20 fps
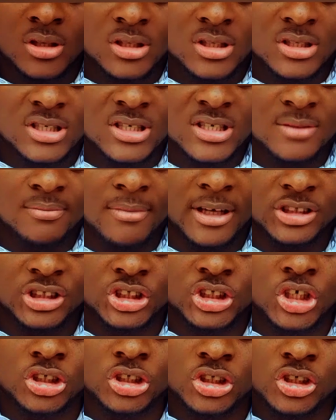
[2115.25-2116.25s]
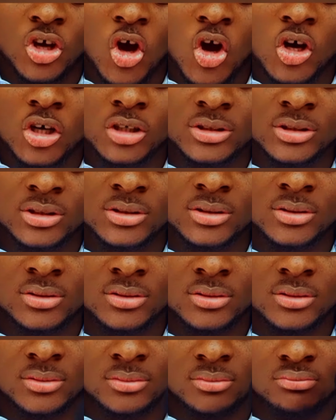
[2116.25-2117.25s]
this is my shotgun
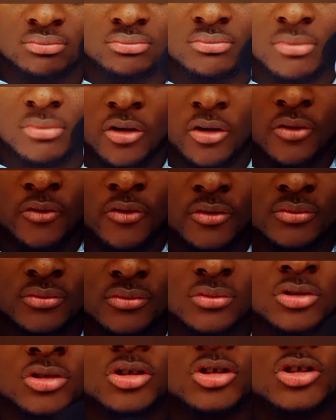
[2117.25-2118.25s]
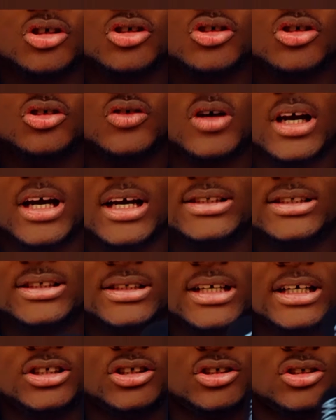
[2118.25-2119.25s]
microphone, so I can
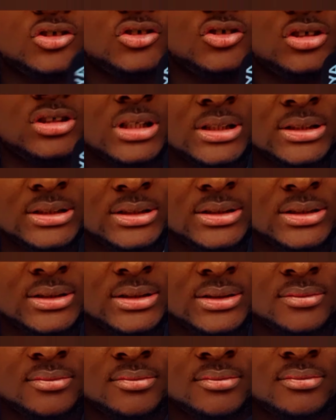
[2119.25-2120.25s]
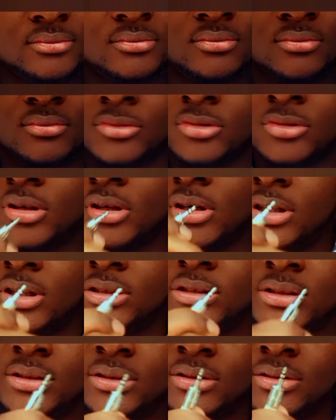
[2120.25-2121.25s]
decide to use this
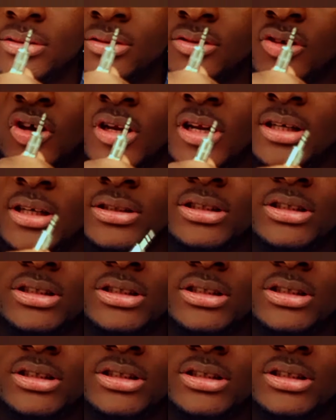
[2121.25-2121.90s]
connect